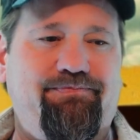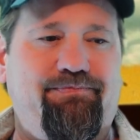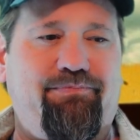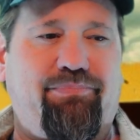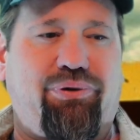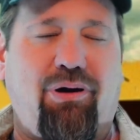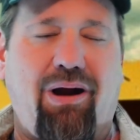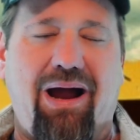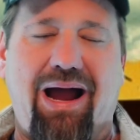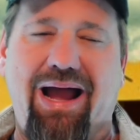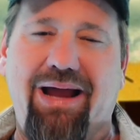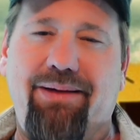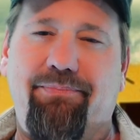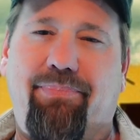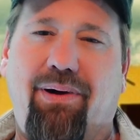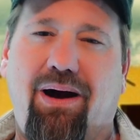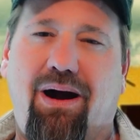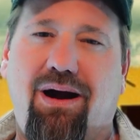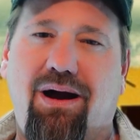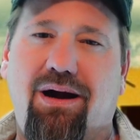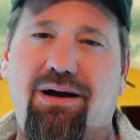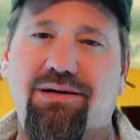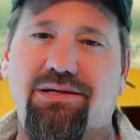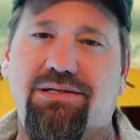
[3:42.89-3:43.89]
pry
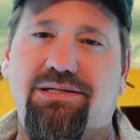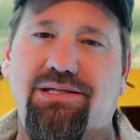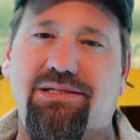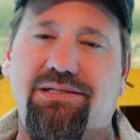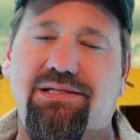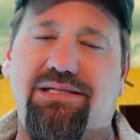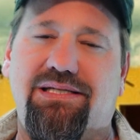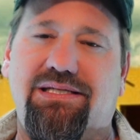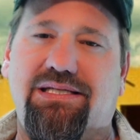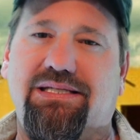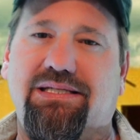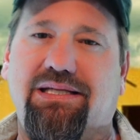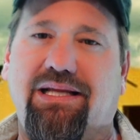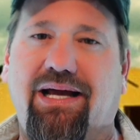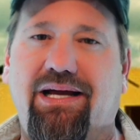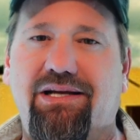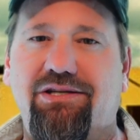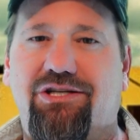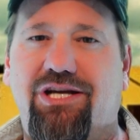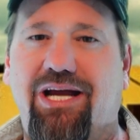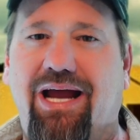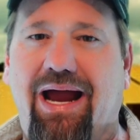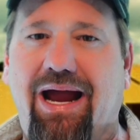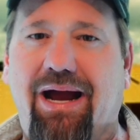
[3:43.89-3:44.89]
bars and
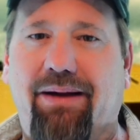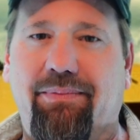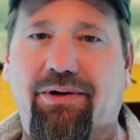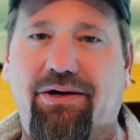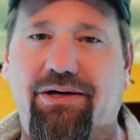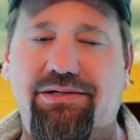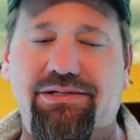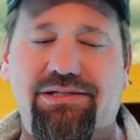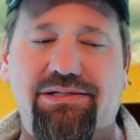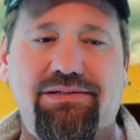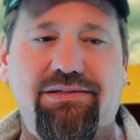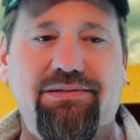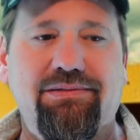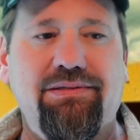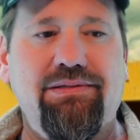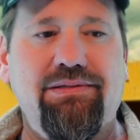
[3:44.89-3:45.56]
sledgehammers.